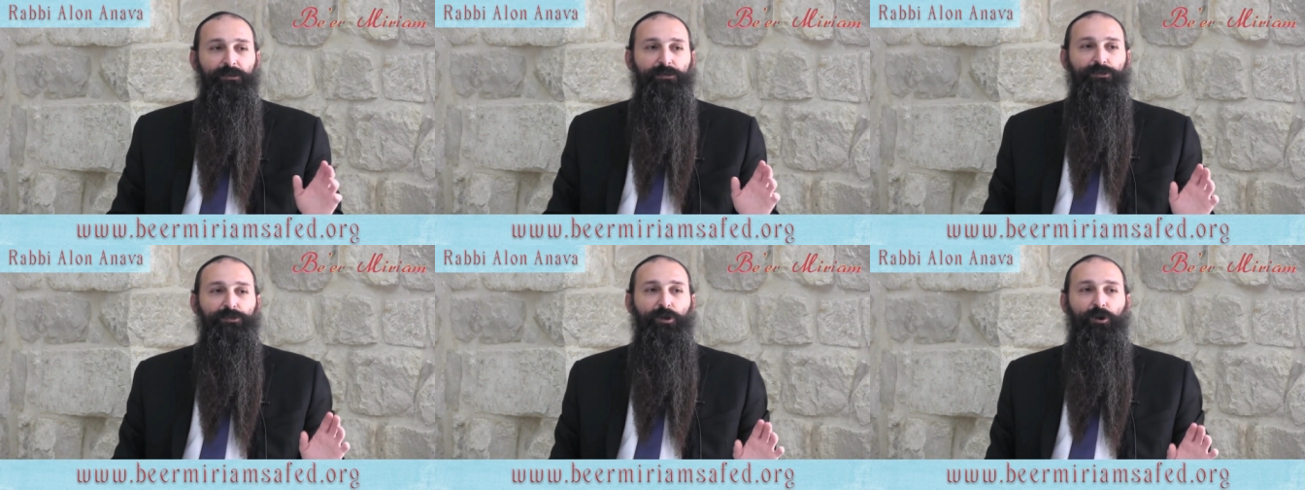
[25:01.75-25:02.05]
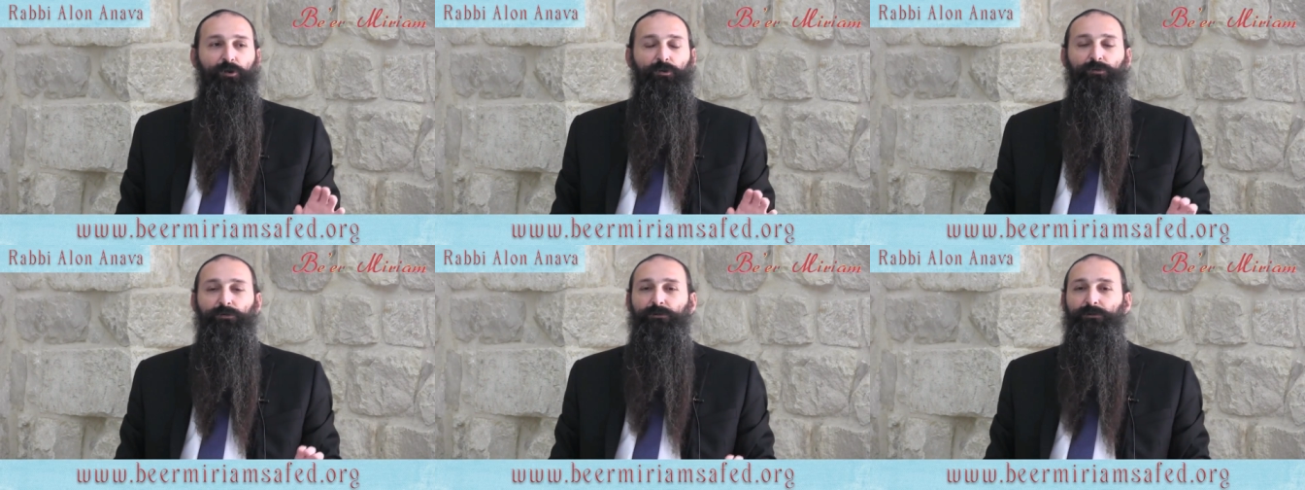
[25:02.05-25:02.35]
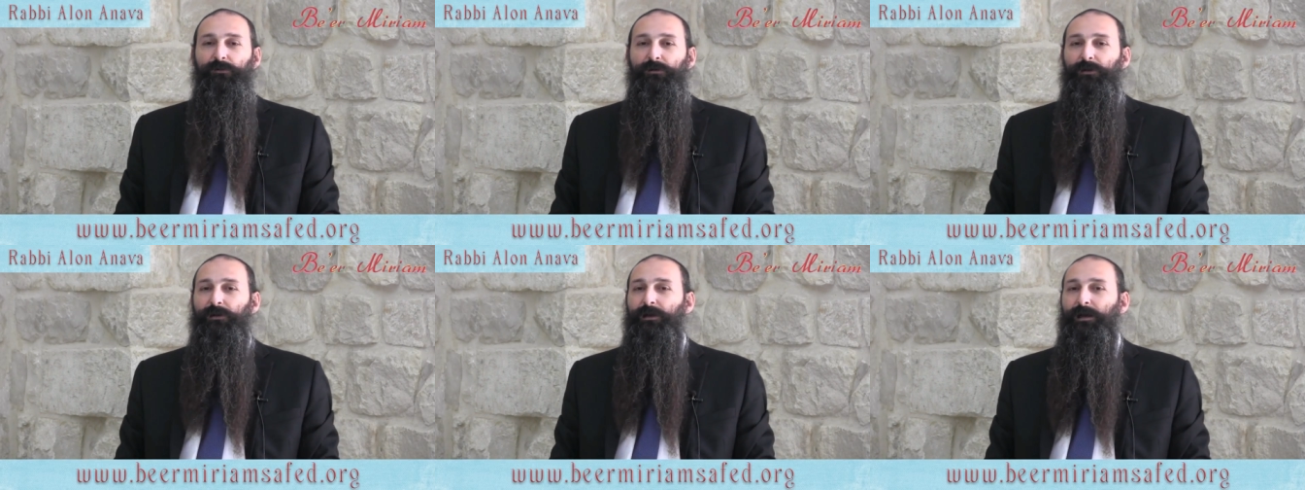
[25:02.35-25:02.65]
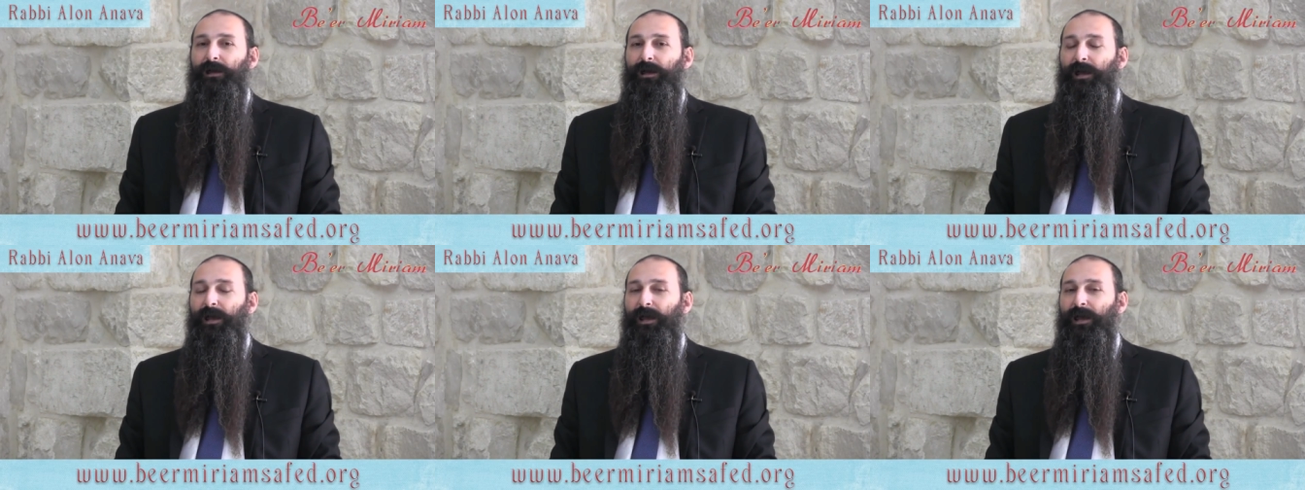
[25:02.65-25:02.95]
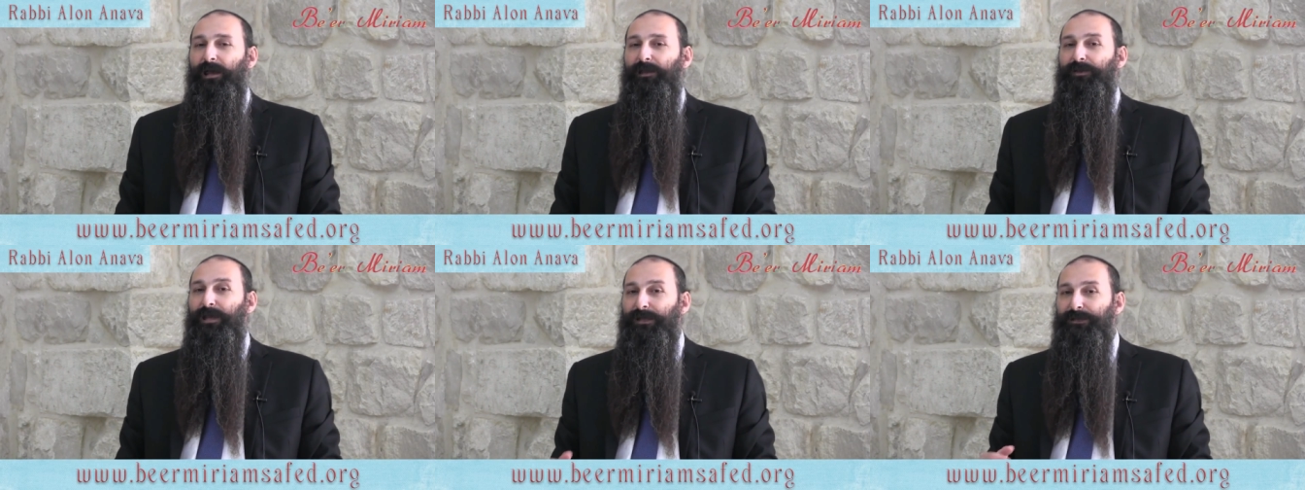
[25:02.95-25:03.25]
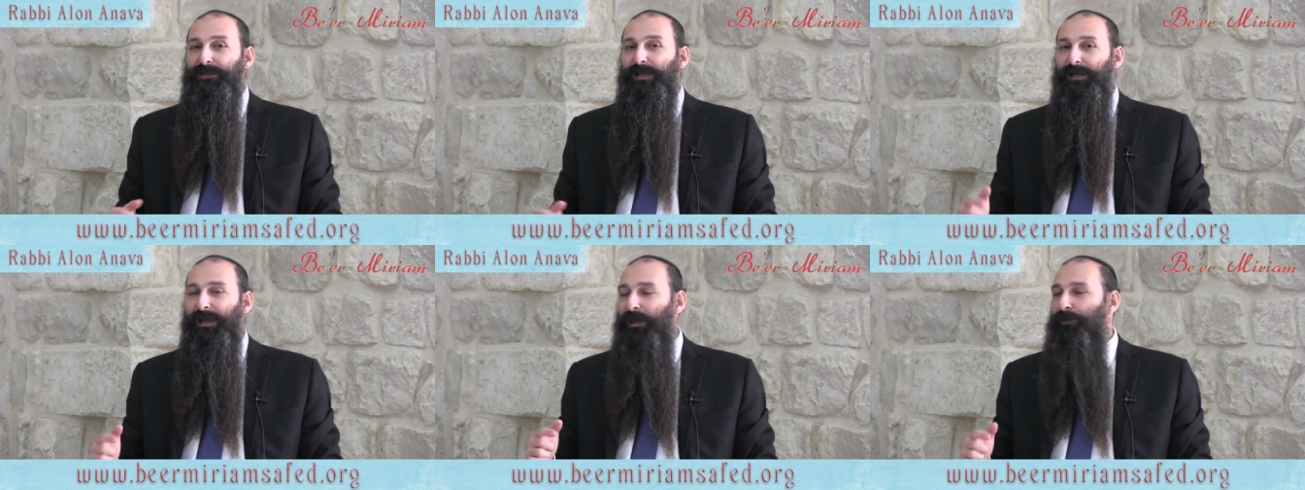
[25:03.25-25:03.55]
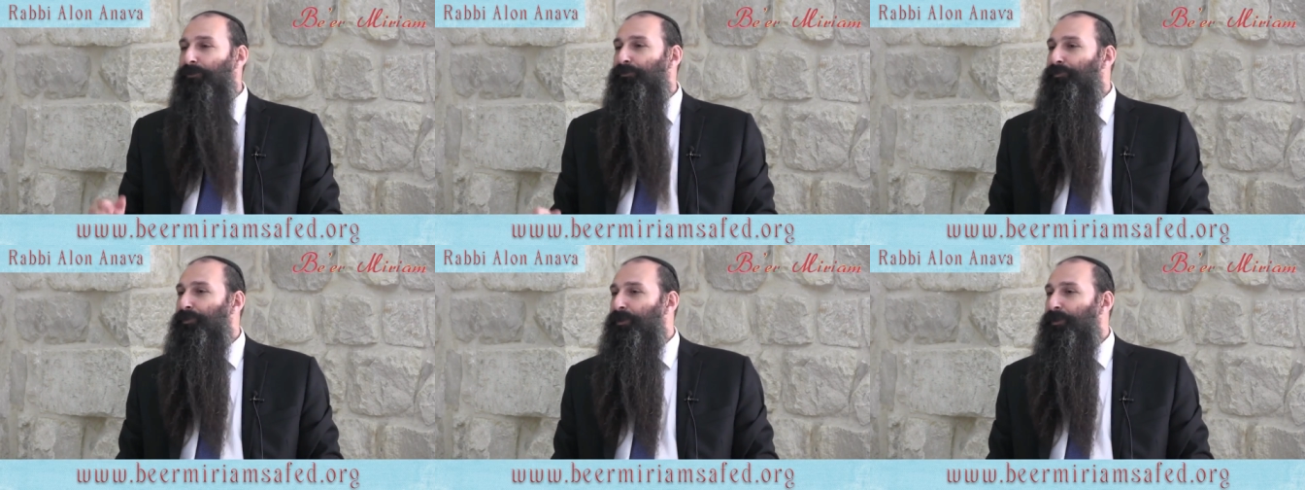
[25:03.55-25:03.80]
So and that's another